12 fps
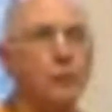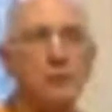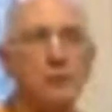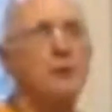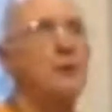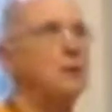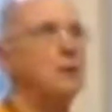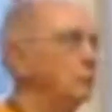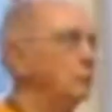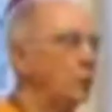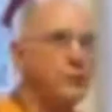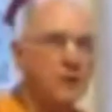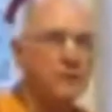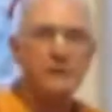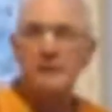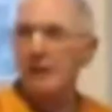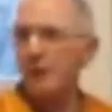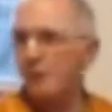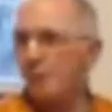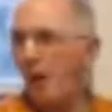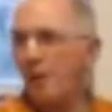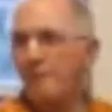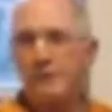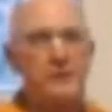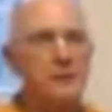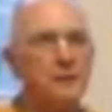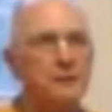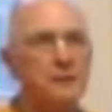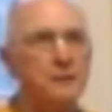what Lord Shiva tells Parvati.